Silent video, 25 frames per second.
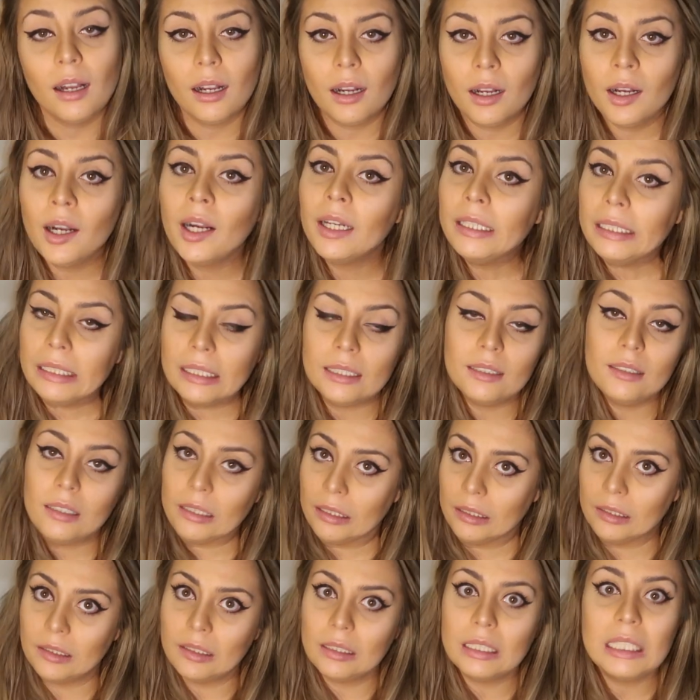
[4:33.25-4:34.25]
Honey, it
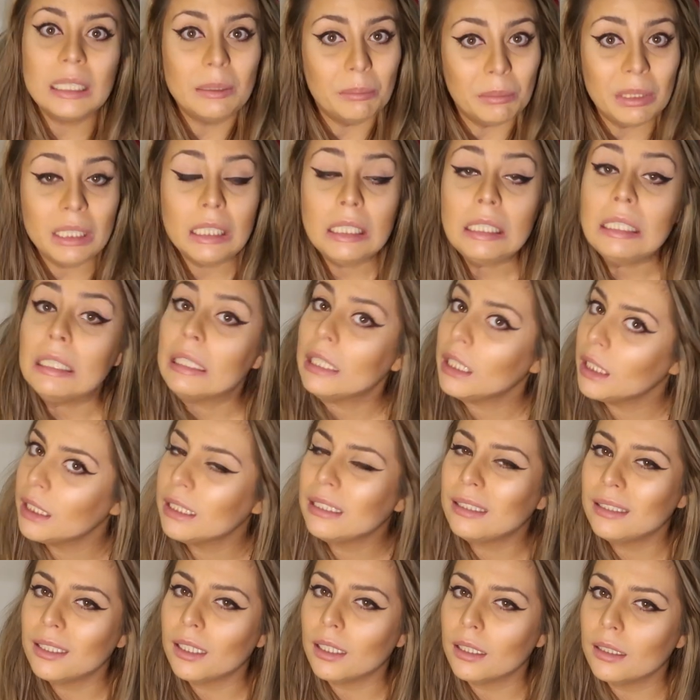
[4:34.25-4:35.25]
does. To me,
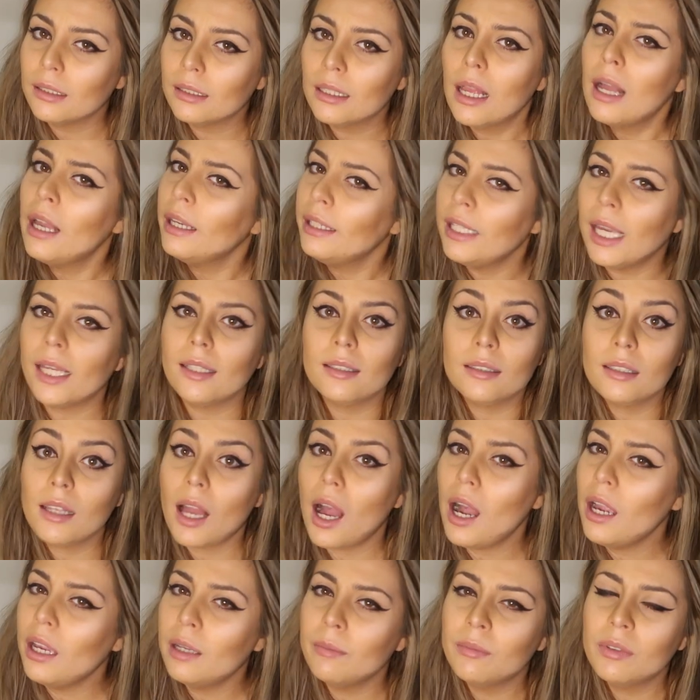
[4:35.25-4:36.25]
it does. Yes,
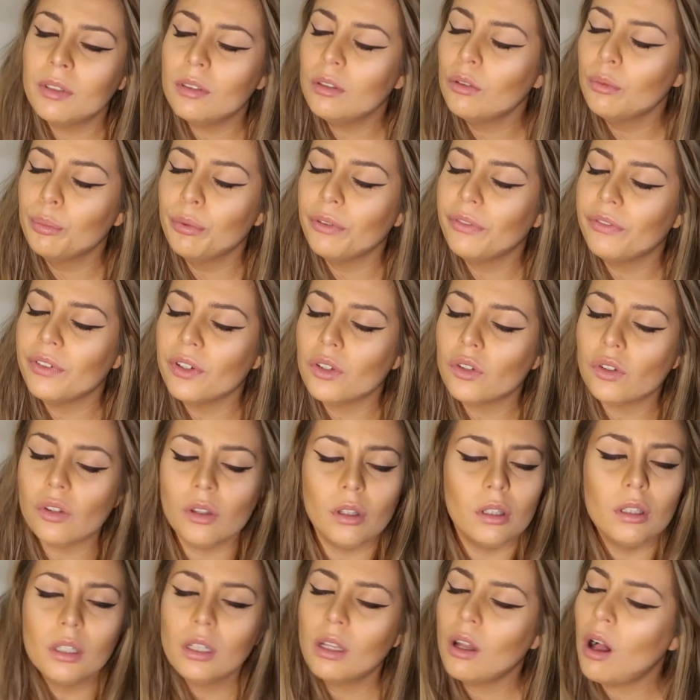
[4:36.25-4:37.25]
I am
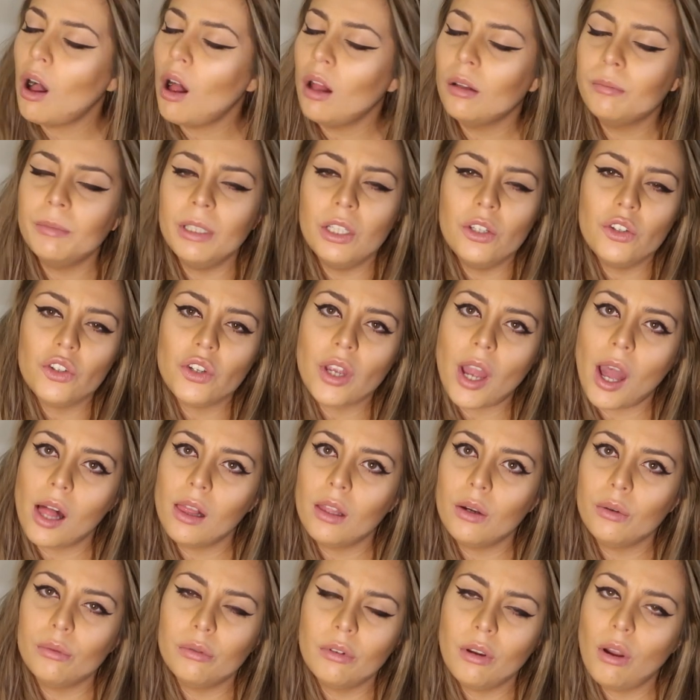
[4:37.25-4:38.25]
superficial. Call me
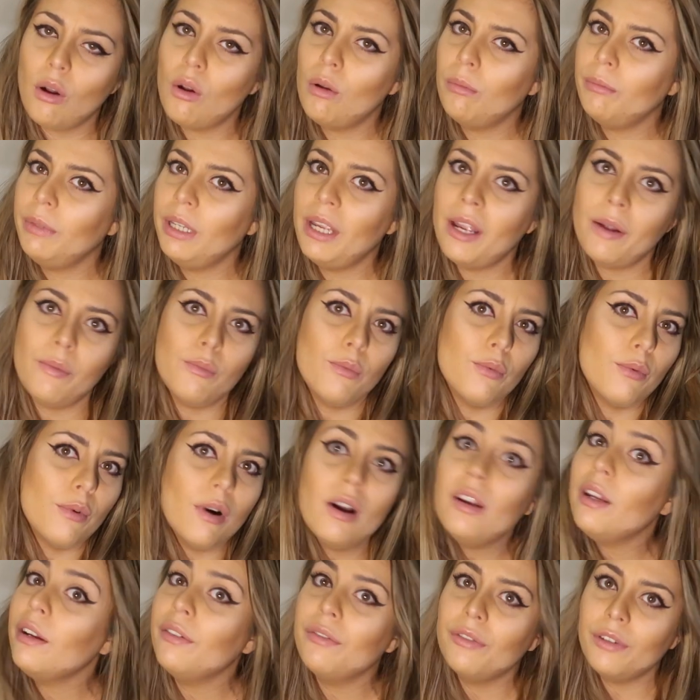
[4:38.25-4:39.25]
shallow, call me
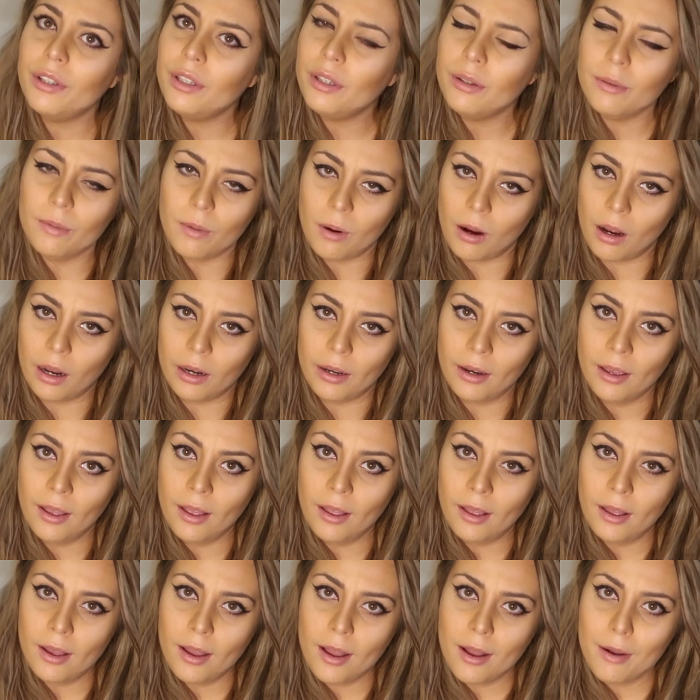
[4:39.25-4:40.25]
whatever you want,
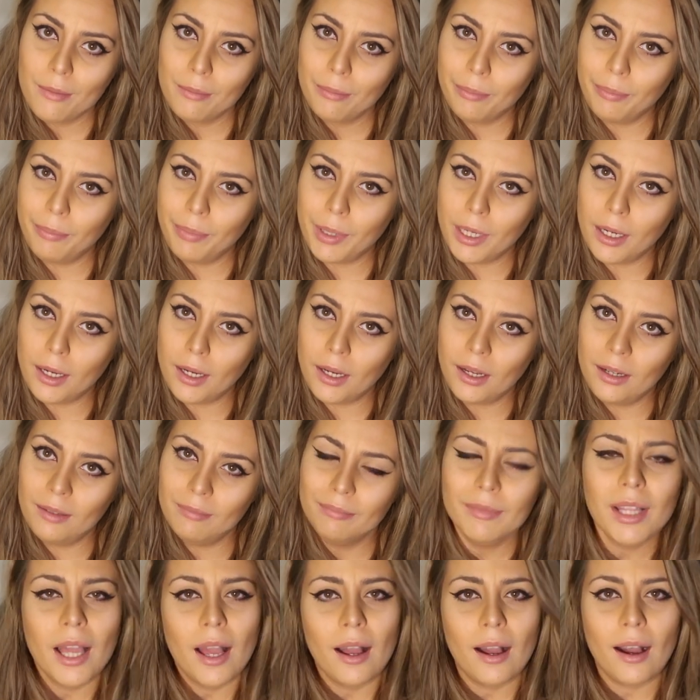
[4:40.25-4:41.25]
but
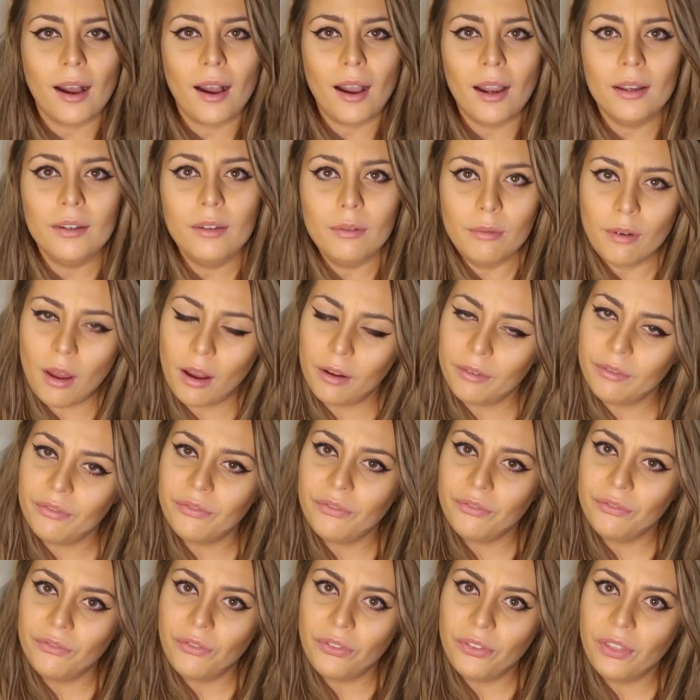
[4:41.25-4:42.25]
I do not
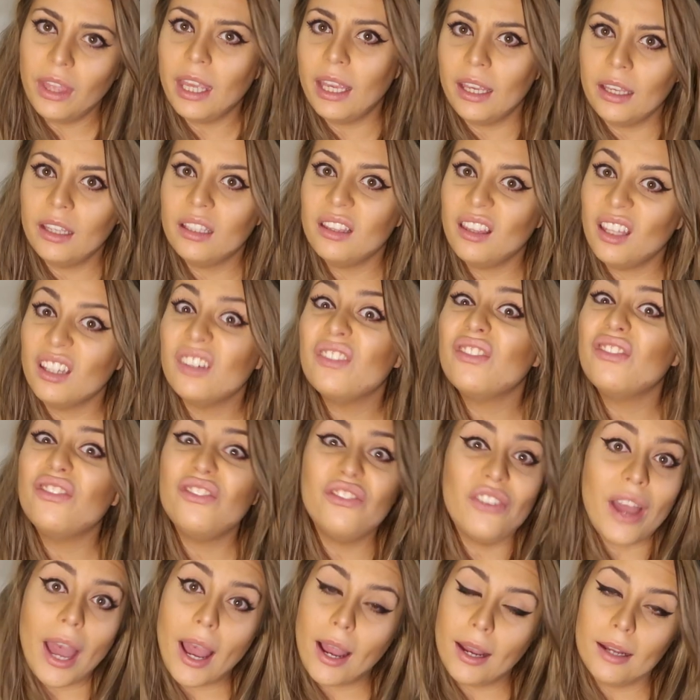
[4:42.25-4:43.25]
think that
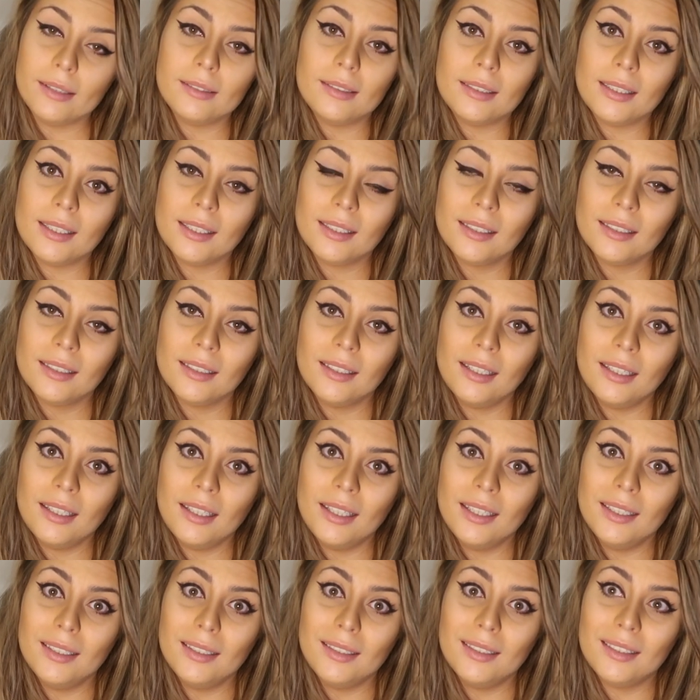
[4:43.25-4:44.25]
that
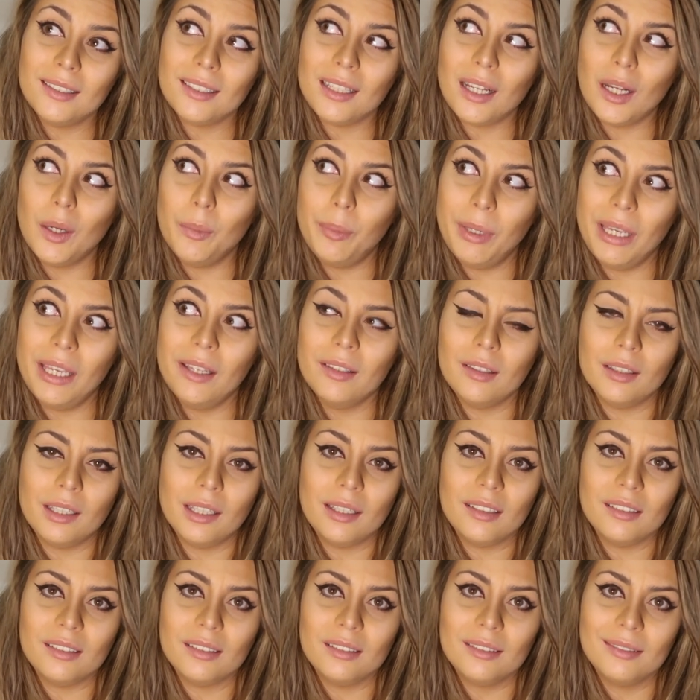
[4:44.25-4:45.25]
is
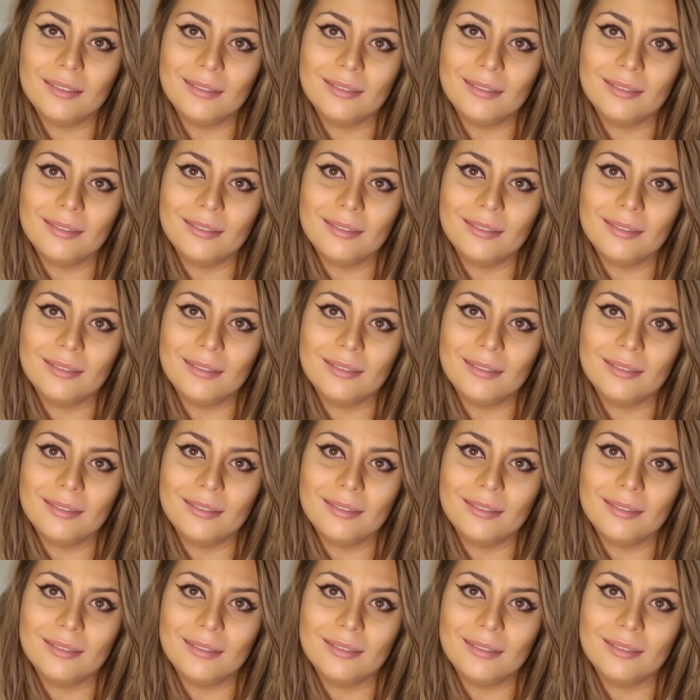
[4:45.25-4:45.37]
appealing,